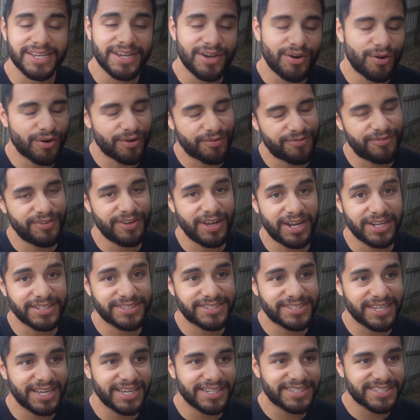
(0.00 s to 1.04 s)
or
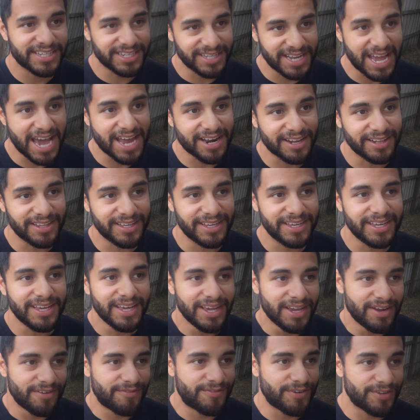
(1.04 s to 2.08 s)
fiance to Natalie
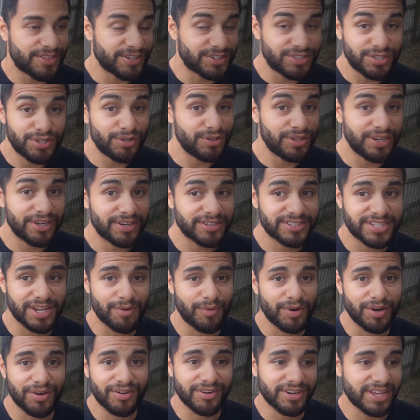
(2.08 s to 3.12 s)
for the 2 years that
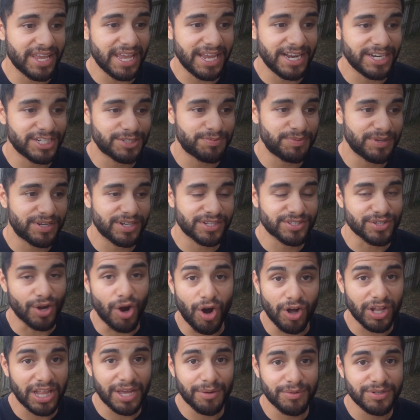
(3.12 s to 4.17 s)
we were engaged, because
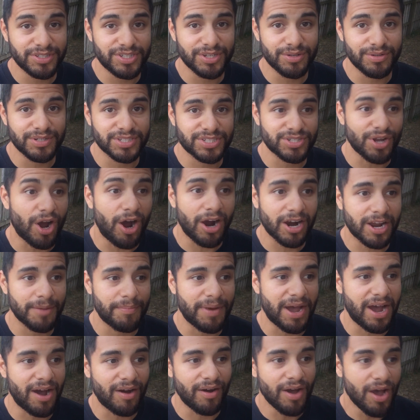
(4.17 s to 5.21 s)
all I would do is talk
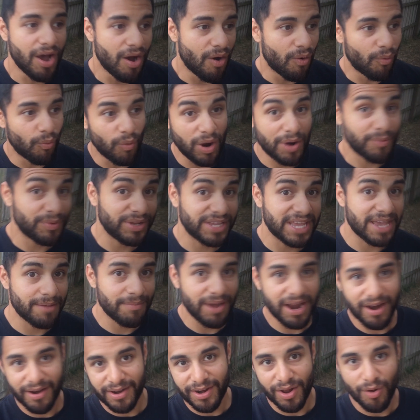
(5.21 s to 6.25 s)
about when we get
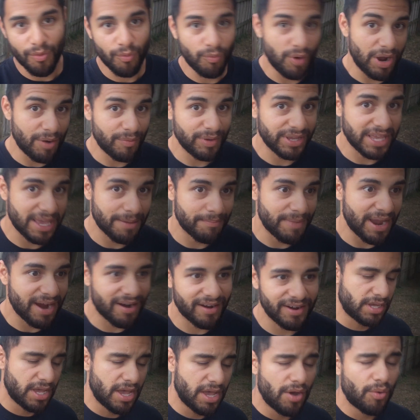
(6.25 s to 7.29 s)
married, when we get
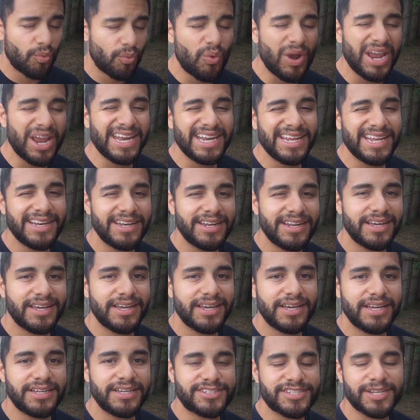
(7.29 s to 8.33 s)
married. Waiting
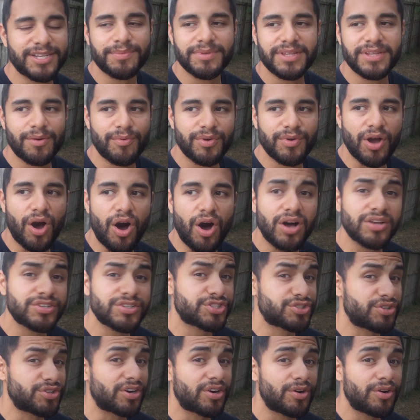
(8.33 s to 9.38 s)
is something that we all
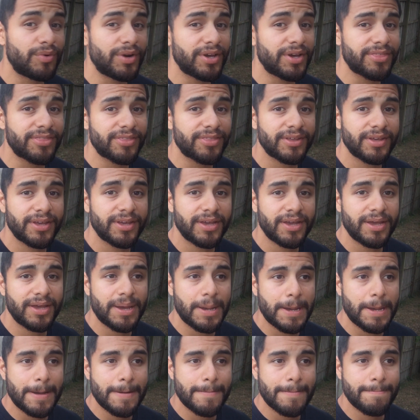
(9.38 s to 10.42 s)
struggle
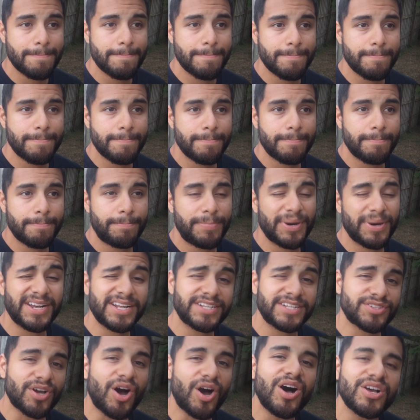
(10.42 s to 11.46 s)
with, but
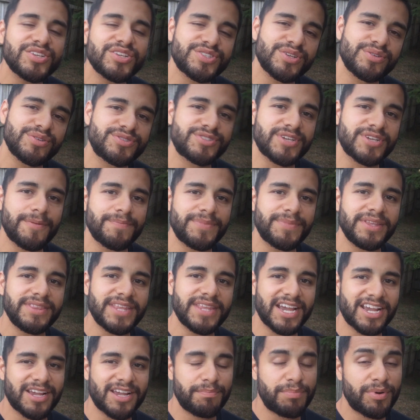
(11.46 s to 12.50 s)
it's also something
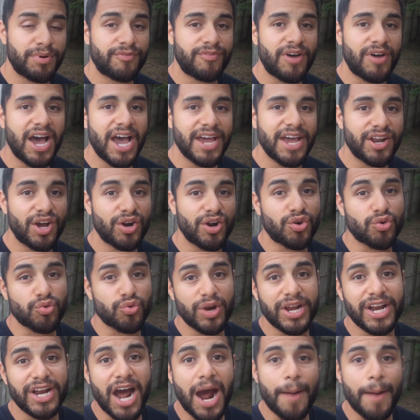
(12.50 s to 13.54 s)
that can provide a
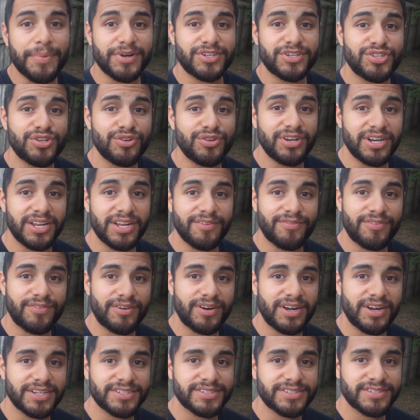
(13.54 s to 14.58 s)
great opportunity for
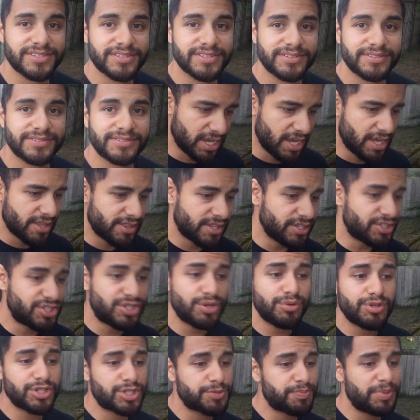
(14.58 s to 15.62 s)
us. The
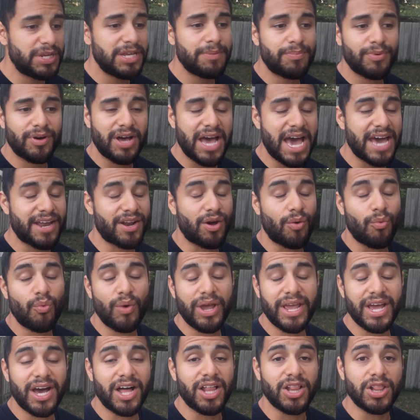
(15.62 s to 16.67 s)
Jewish people had to
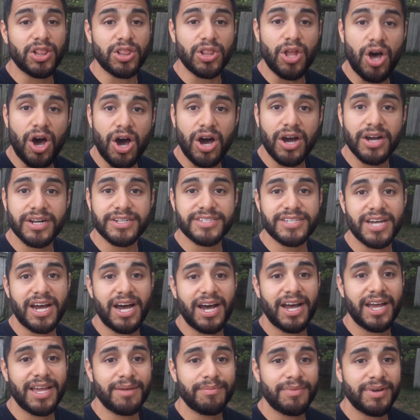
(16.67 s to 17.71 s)
wait a long
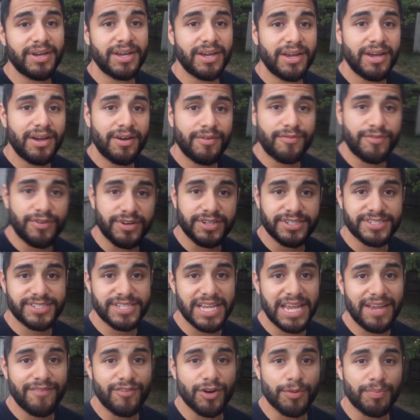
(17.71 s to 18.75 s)
time for a
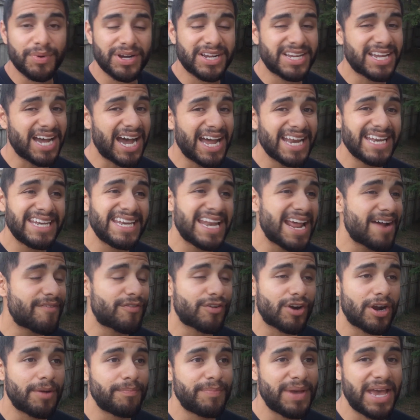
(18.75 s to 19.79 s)
Savior, but God
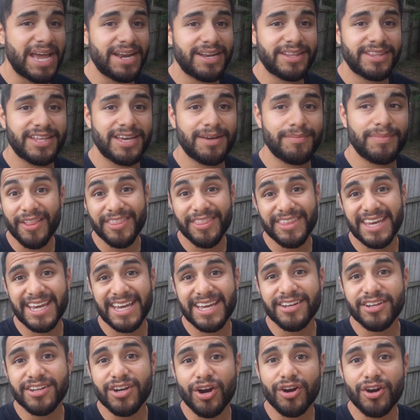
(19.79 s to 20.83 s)
never abandoned them. The
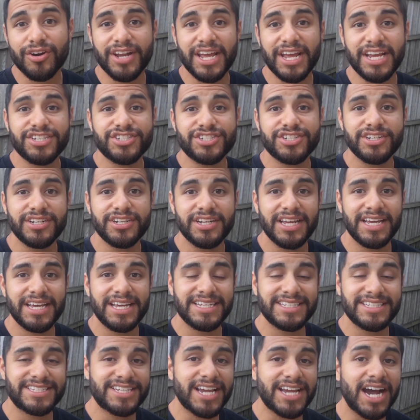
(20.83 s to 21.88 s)
incarnation
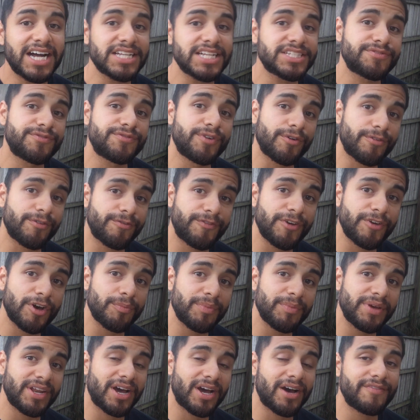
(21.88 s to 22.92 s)
is God's
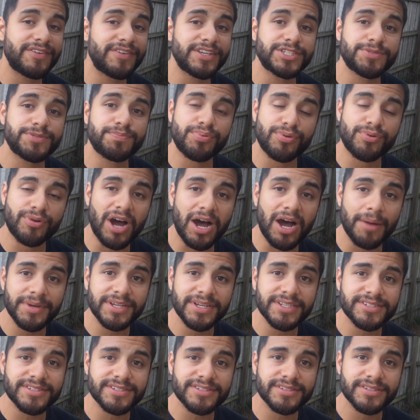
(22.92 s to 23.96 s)
fulfillment of His
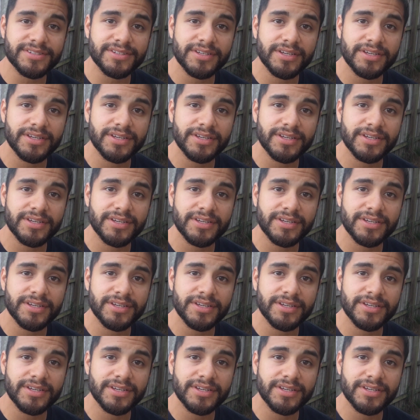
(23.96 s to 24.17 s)
promise.